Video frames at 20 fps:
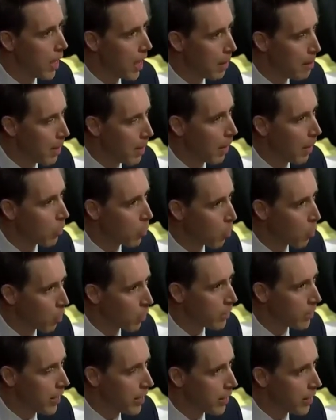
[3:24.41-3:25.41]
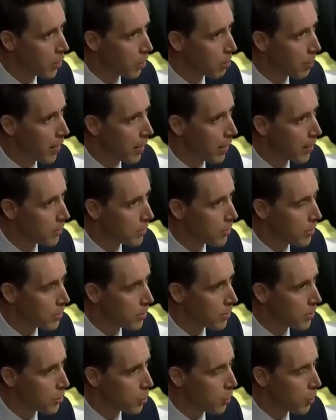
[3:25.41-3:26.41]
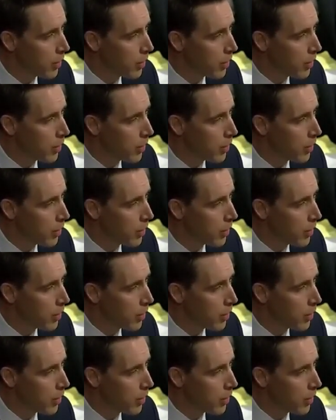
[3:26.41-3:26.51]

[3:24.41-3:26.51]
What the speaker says: about coordinating your policies in this